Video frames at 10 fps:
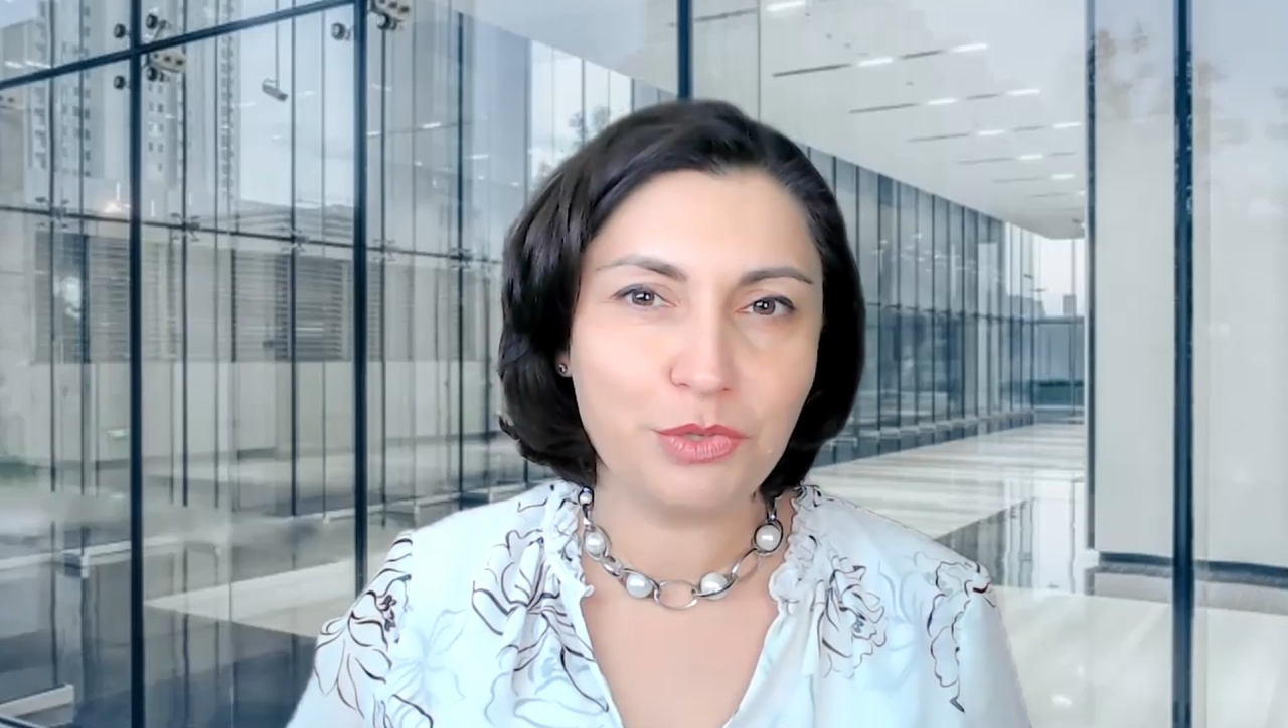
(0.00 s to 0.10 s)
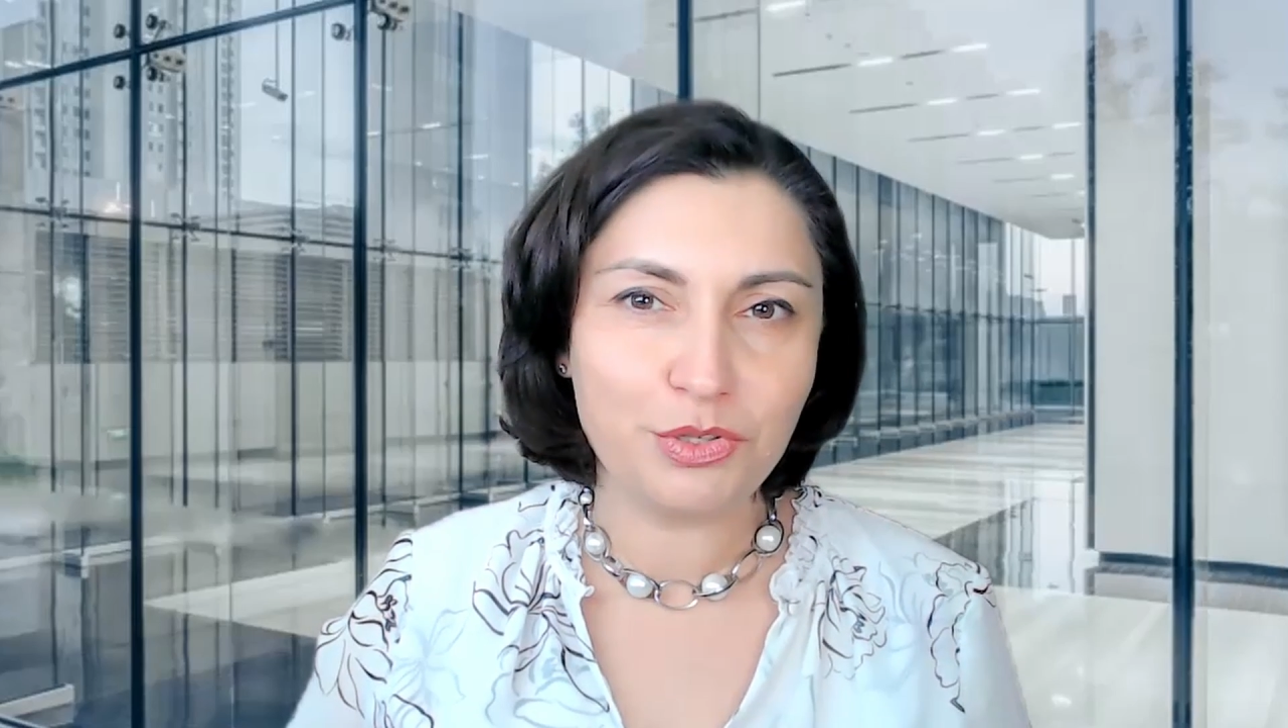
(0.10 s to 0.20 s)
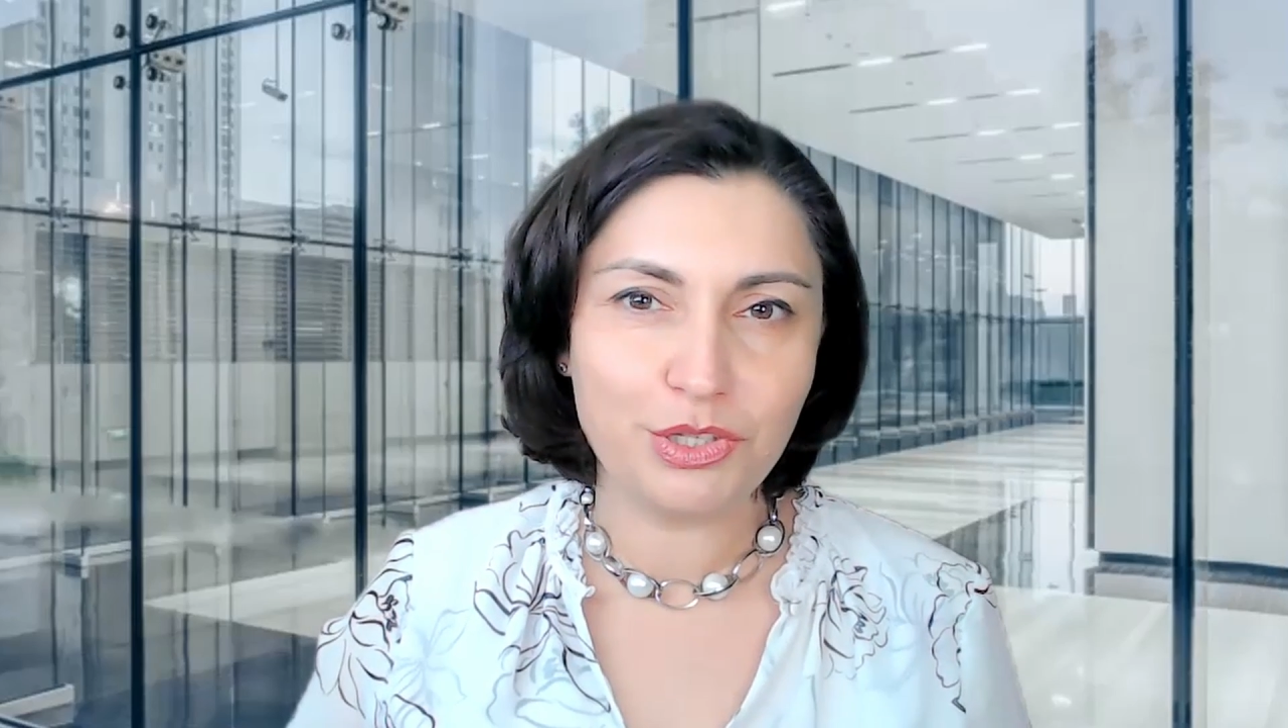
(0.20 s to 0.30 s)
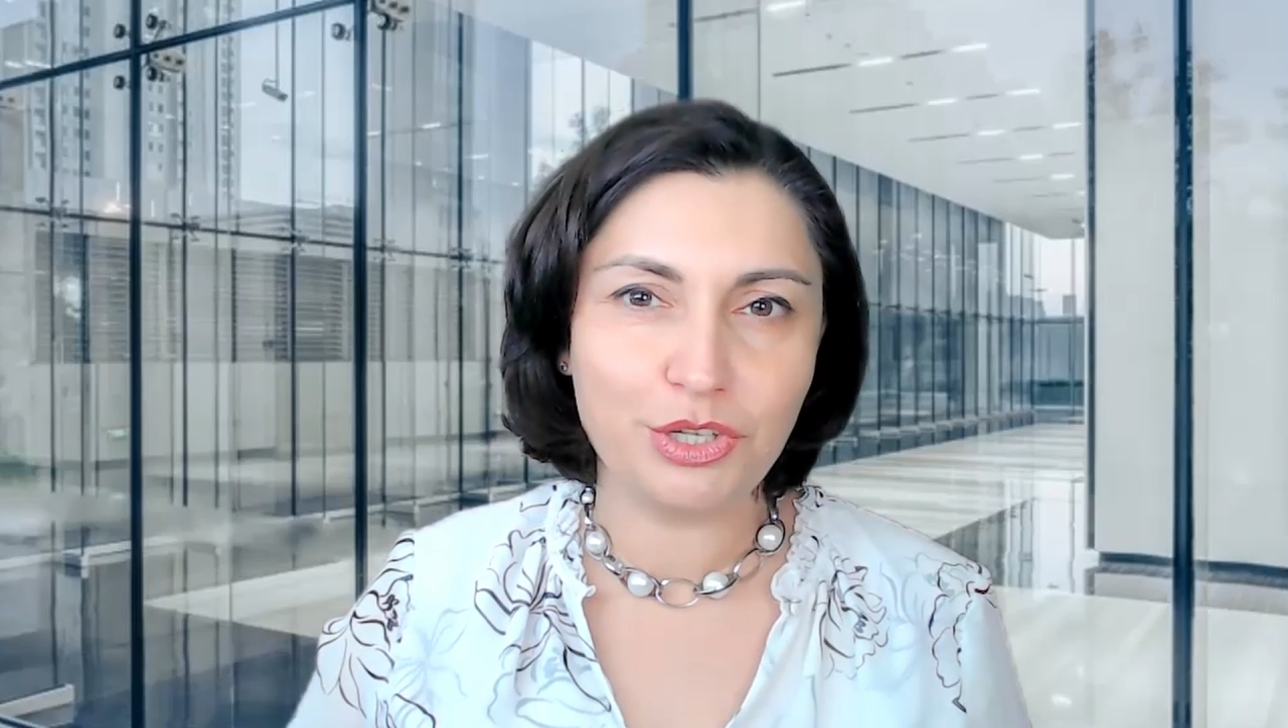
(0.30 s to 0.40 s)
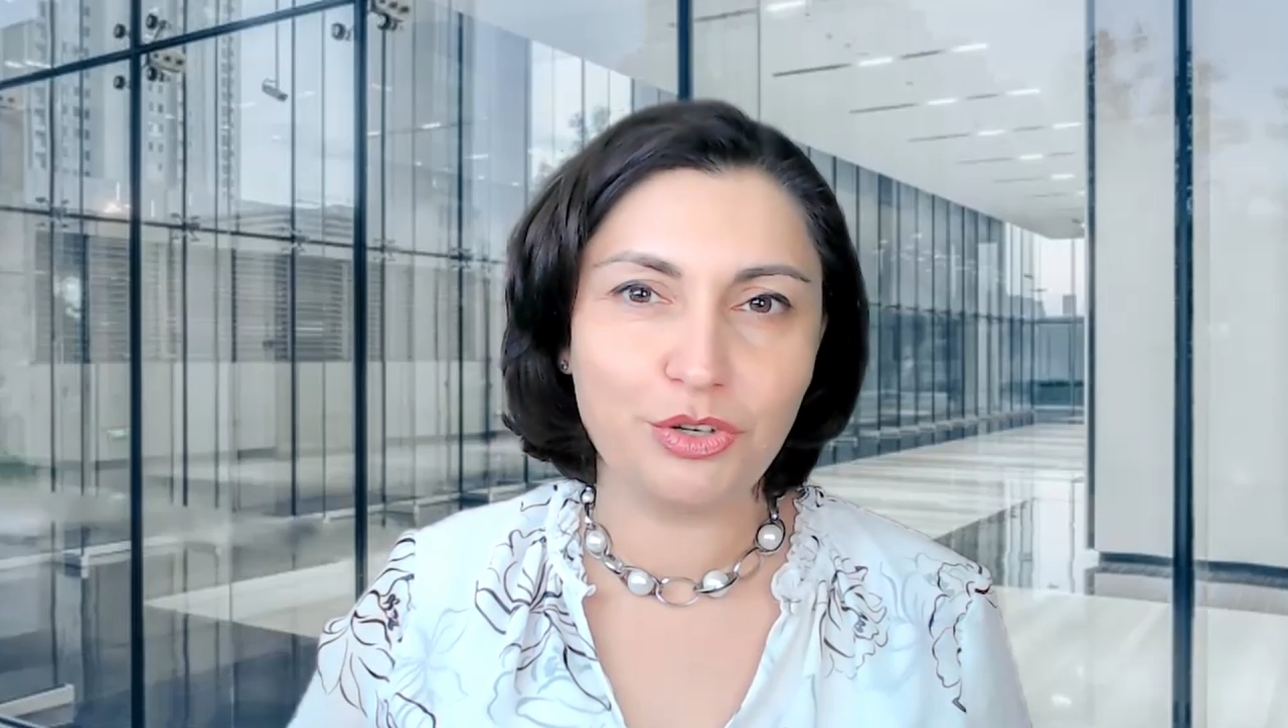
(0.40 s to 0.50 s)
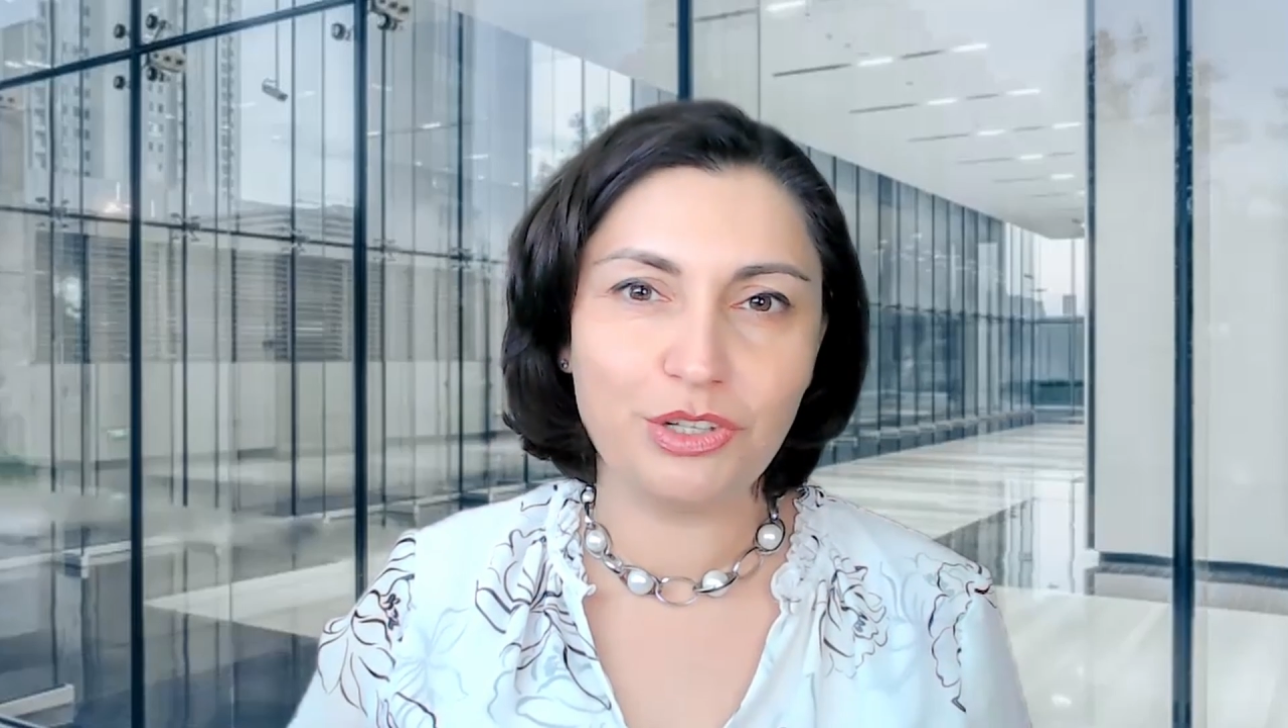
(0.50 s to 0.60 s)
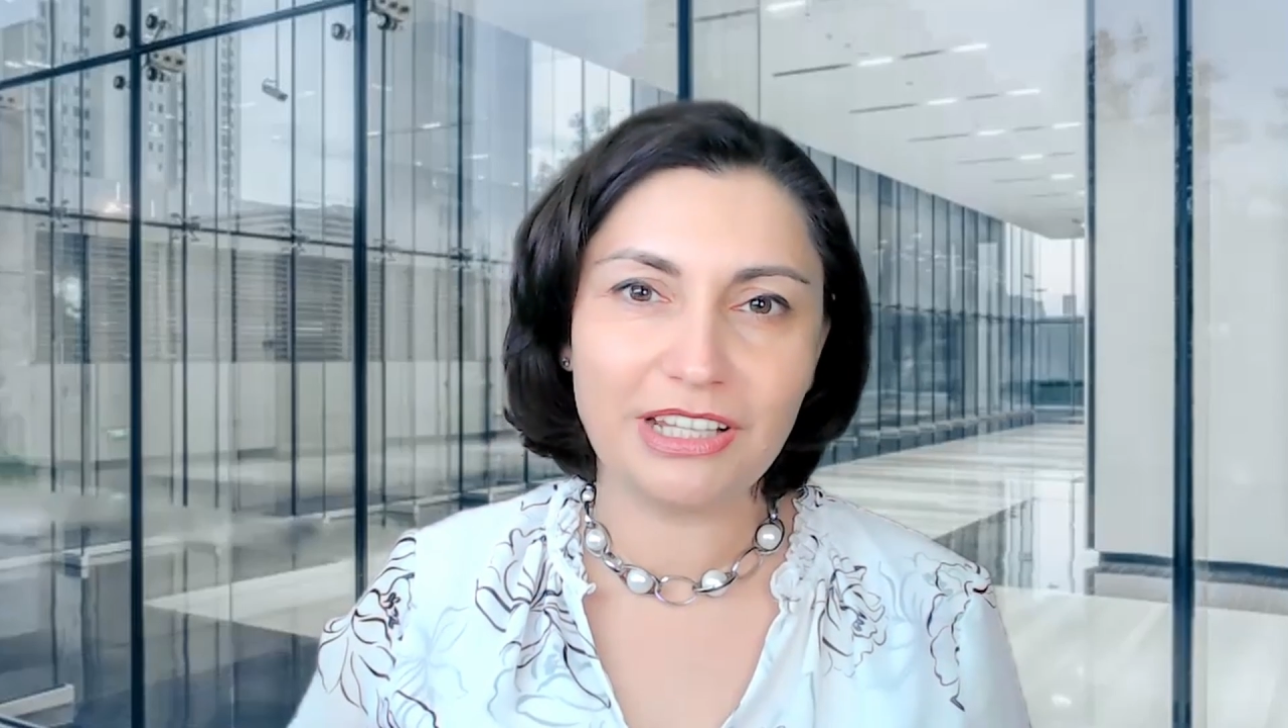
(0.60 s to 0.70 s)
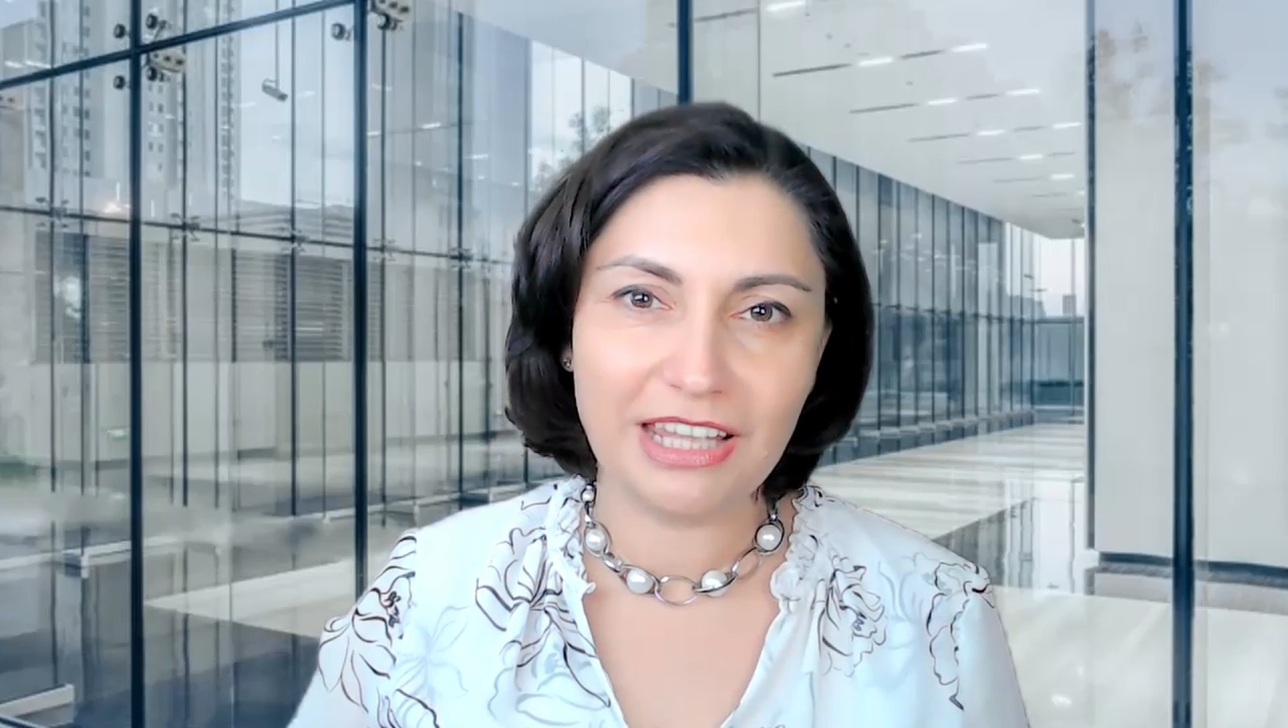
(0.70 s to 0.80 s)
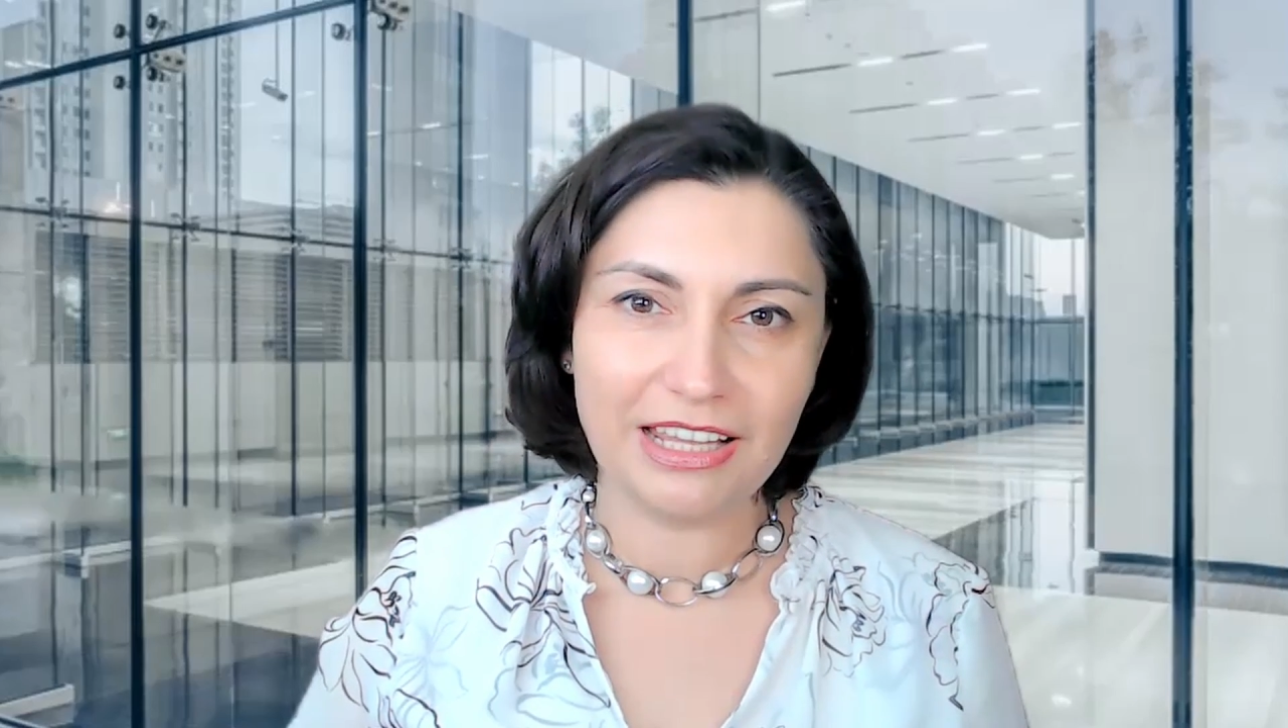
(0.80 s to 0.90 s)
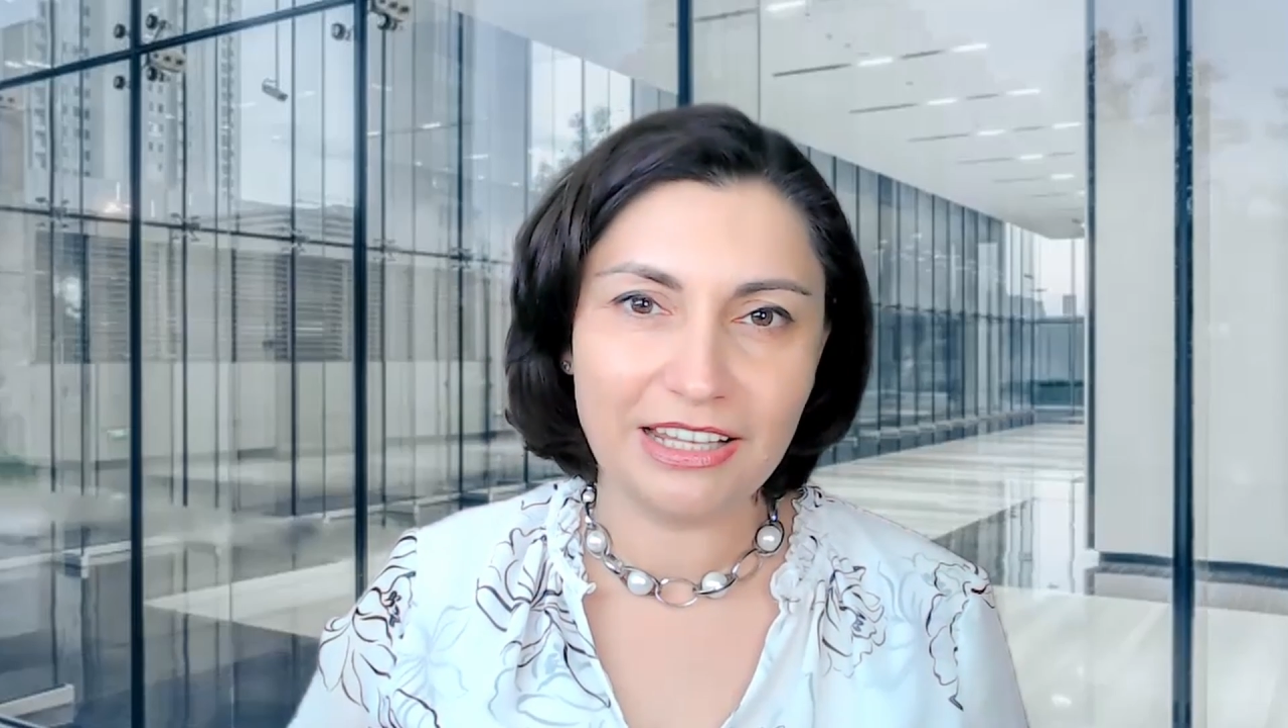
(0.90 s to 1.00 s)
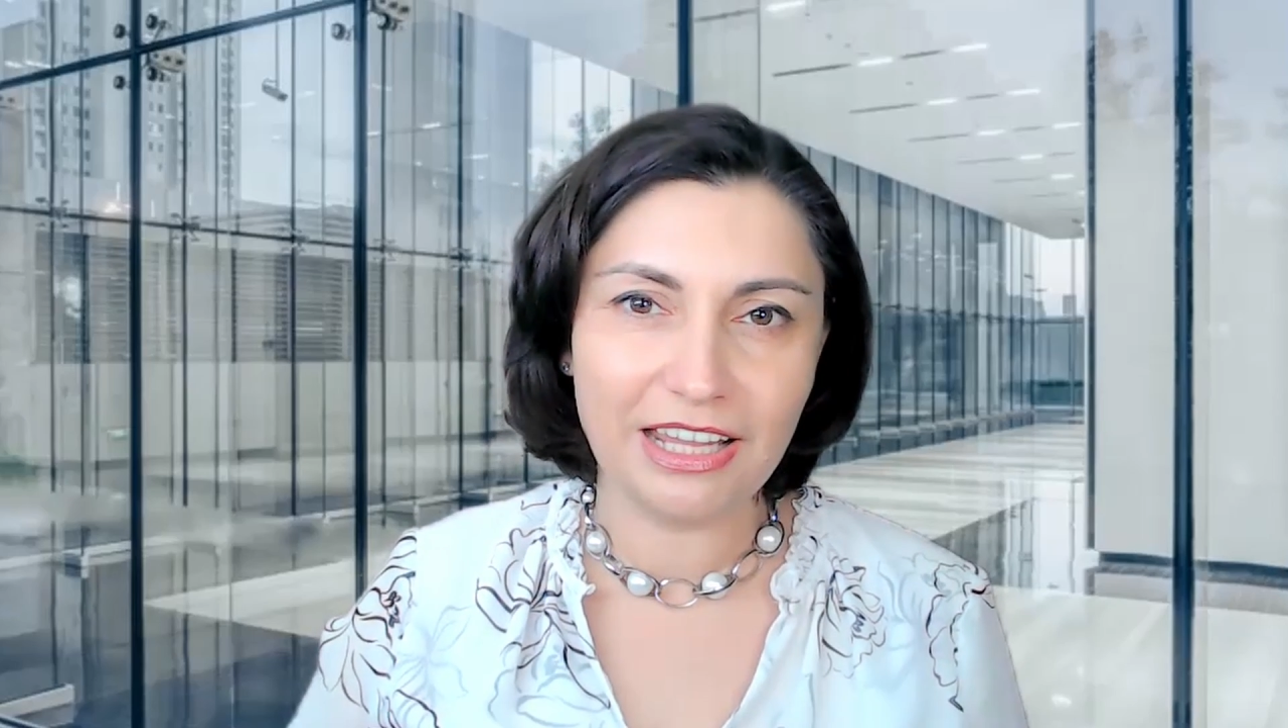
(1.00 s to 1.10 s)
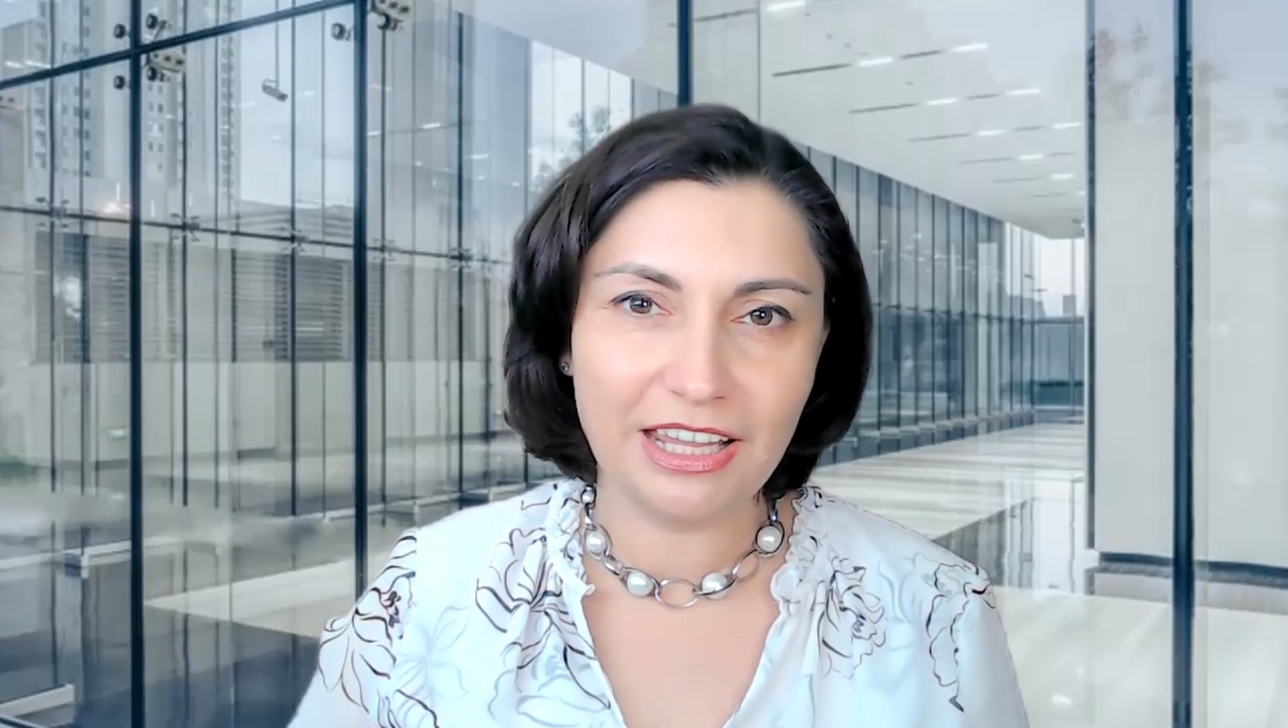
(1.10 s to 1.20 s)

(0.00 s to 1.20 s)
to see you all again